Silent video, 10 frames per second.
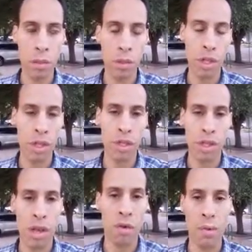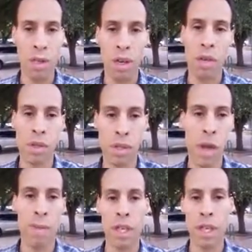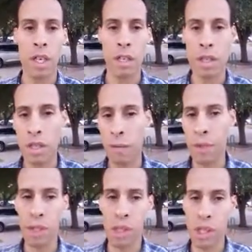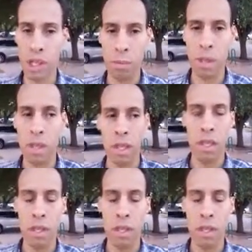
within yourself and say, oh, snap, this stuff is legitimate.